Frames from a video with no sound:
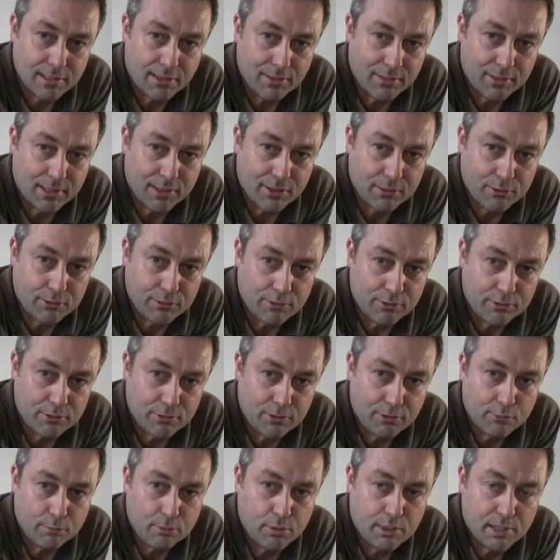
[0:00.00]
I mean, it's
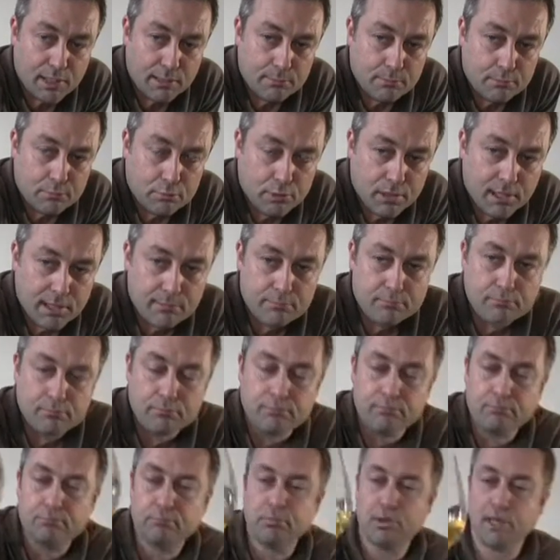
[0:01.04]
pretty
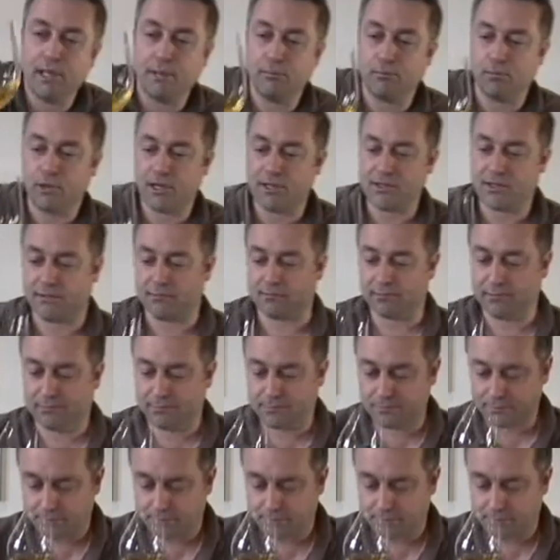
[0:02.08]
impressive.